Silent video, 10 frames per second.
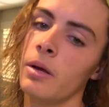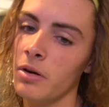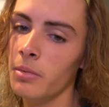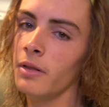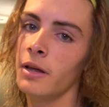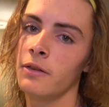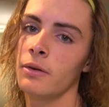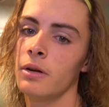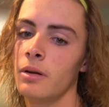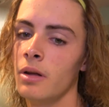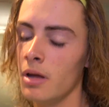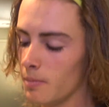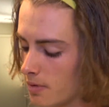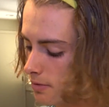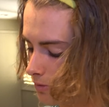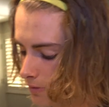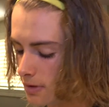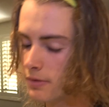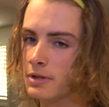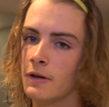I'm going to to it. But hopefully
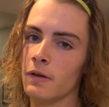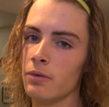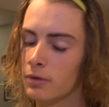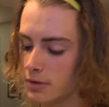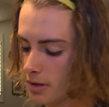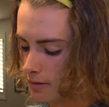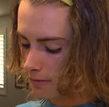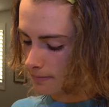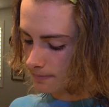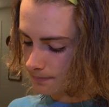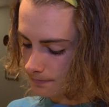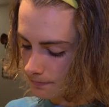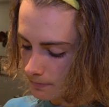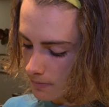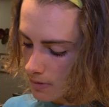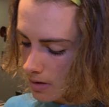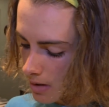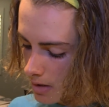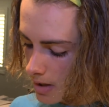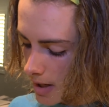there's still cool stuff.
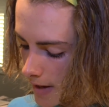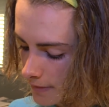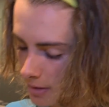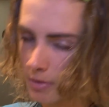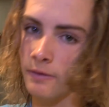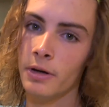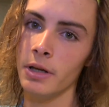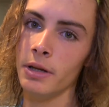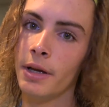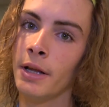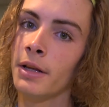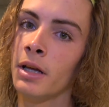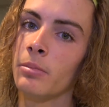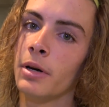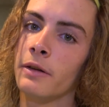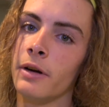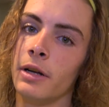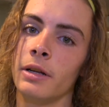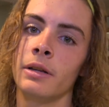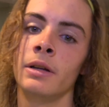I had to get my run in, I had to get bike riding.